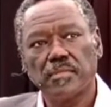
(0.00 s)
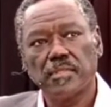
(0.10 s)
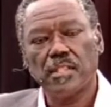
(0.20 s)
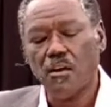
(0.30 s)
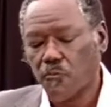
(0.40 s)

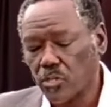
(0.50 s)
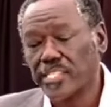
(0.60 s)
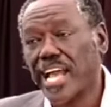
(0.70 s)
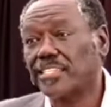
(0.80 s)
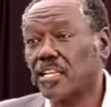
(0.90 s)
Now, of course,
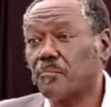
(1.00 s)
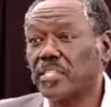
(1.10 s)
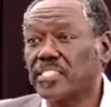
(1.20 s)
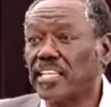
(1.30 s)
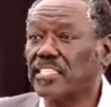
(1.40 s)
that
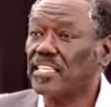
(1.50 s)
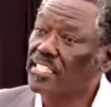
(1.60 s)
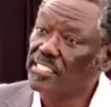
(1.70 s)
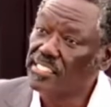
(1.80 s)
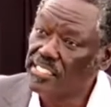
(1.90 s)
10%
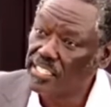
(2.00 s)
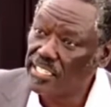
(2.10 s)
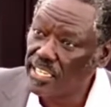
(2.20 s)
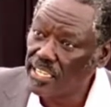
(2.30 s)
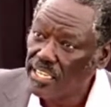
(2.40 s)
isn't
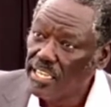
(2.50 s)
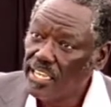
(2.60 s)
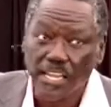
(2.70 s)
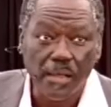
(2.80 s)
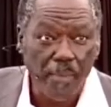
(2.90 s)
sitting
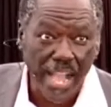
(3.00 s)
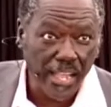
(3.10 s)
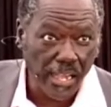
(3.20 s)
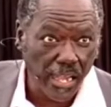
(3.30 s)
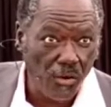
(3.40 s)
in a bank
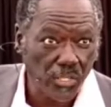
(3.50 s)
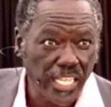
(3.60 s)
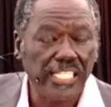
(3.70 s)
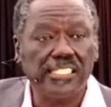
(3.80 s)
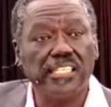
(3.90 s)
account.
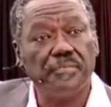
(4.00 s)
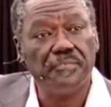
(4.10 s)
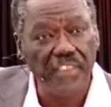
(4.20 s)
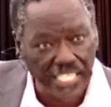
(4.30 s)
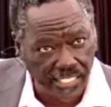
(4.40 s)
It's
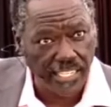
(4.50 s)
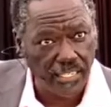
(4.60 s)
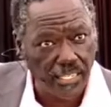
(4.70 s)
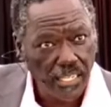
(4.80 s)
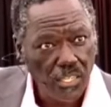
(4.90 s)
invested.
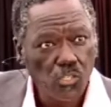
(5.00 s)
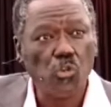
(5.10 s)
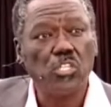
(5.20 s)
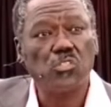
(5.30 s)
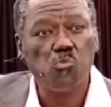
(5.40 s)
So
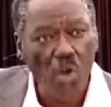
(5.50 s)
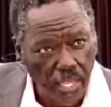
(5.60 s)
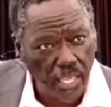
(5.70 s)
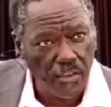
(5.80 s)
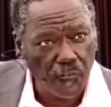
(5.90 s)
it's
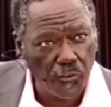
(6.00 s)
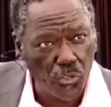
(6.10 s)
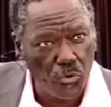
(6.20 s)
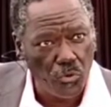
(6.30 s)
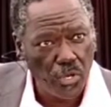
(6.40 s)
working for
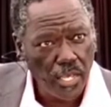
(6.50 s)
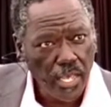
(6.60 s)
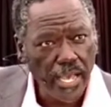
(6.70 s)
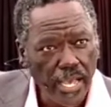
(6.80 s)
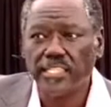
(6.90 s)
you.
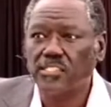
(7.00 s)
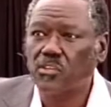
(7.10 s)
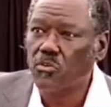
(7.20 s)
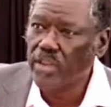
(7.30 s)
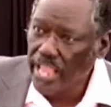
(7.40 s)
And it's
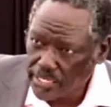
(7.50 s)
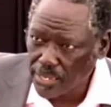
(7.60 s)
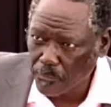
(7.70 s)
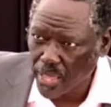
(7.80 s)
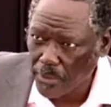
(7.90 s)
creating
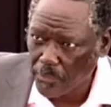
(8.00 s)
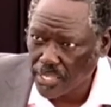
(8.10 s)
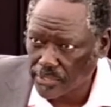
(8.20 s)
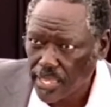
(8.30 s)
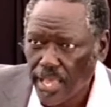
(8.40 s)

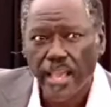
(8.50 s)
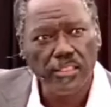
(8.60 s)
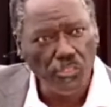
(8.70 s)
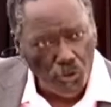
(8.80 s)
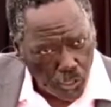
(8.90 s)
babies. And
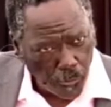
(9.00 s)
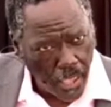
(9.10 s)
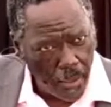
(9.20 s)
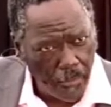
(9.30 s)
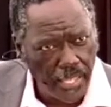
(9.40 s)
those
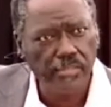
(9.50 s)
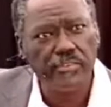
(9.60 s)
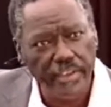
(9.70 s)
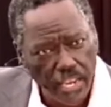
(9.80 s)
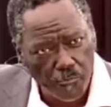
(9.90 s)
babies
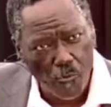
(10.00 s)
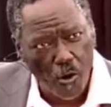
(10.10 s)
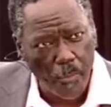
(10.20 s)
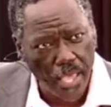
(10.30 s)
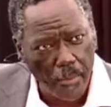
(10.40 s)
create more
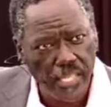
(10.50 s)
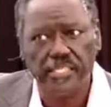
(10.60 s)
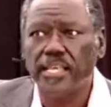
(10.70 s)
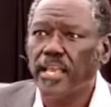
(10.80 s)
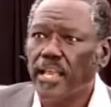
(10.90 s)
babies.
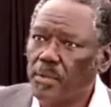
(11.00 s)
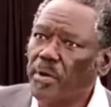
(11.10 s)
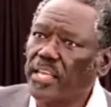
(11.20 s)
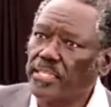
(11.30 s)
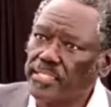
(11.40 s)
And by
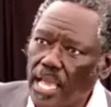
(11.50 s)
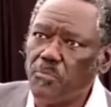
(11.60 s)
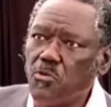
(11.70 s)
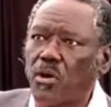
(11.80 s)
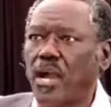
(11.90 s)
the time
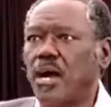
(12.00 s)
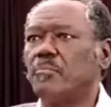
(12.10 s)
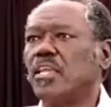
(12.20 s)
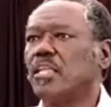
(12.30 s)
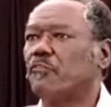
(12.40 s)
you come
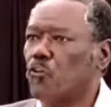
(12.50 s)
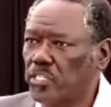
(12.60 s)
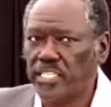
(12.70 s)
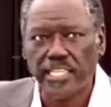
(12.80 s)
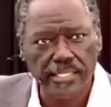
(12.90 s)
in
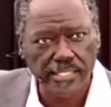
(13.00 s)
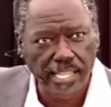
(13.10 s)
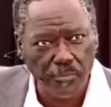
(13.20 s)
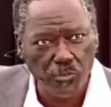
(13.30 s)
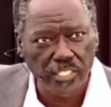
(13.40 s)
40 years'
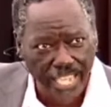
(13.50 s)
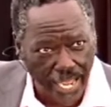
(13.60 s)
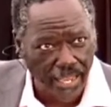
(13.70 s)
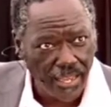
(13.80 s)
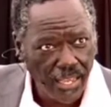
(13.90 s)
time to check,
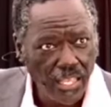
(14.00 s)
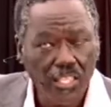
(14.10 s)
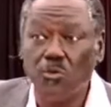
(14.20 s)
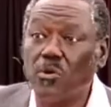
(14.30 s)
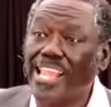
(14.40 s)

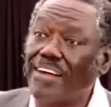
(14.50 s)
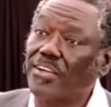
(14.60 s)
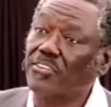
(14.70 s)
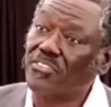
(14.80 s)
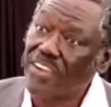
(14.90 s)
you will have a
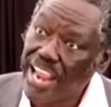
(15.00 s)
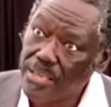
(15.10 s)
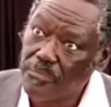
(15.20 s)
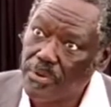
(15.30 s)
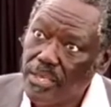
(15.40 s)

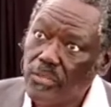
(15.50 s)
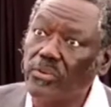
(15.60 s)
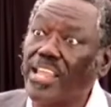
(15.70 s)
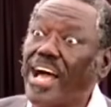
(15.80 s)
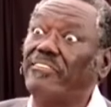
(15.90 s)
tribe.
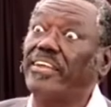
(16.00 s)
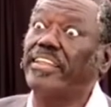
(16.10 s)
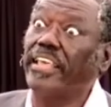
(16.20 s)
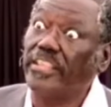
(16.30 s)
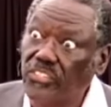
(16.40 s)
You'll have a
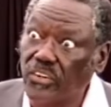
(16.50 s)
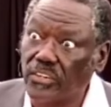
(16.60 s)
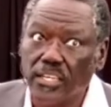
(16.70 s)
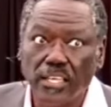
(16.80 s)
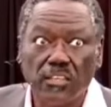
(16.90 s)
nation.
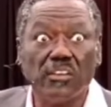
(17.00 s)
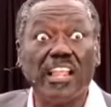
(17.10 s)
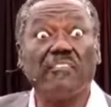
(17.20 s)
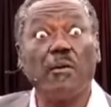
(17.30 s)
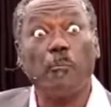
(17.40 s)
You'll
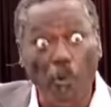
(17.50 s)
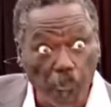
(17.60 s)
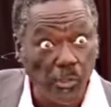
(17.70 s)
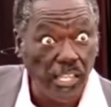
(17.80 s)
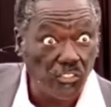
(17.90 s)
have a
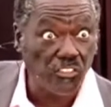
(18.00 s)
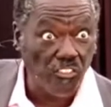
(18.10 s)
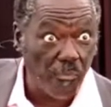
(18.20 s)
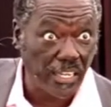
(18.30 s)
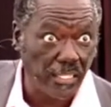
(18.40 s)
population of
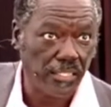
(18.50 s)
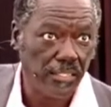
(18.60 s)
money.